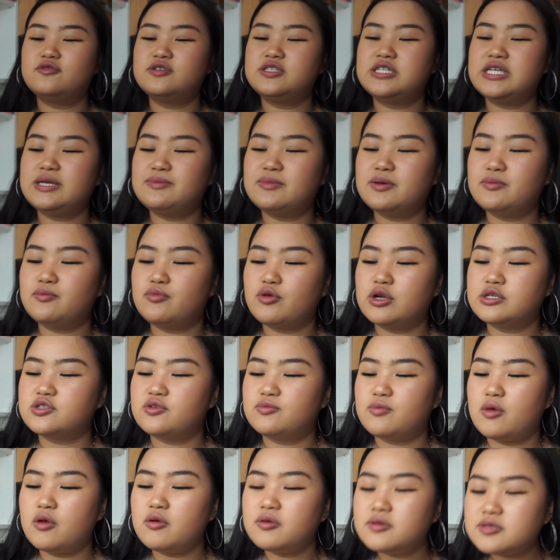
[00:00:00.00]
Demon Prince of
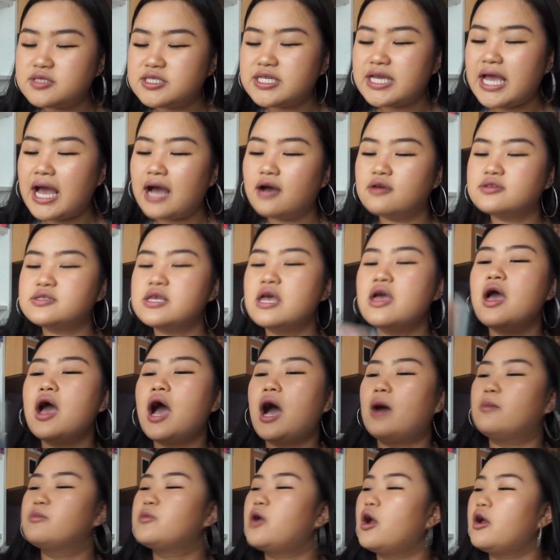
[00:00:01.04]
Momochi House.
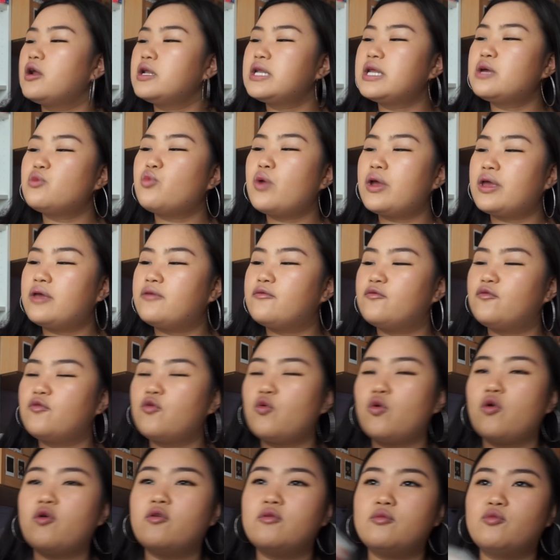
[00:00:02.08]
I'm currently waiting
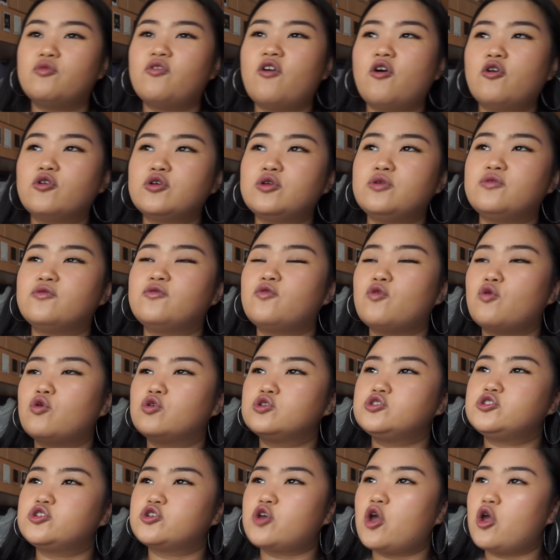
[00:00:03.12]
for volume 4
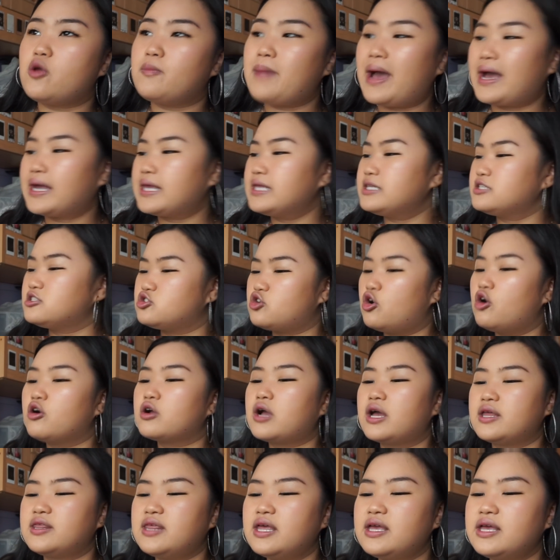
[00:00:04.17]
to go back in stock.
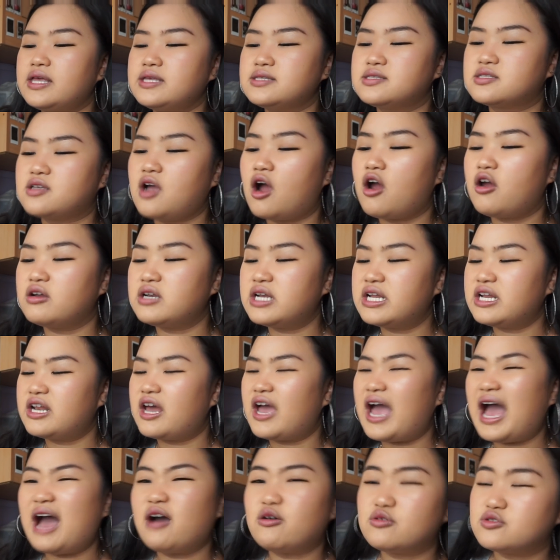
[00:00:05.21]
I think it's currently
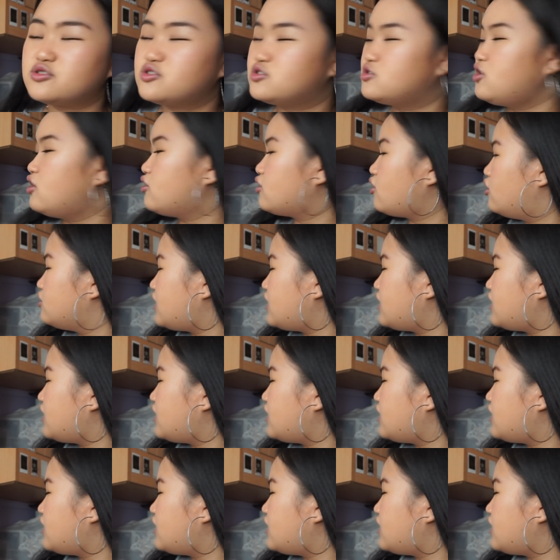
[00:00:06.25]
like out of stock on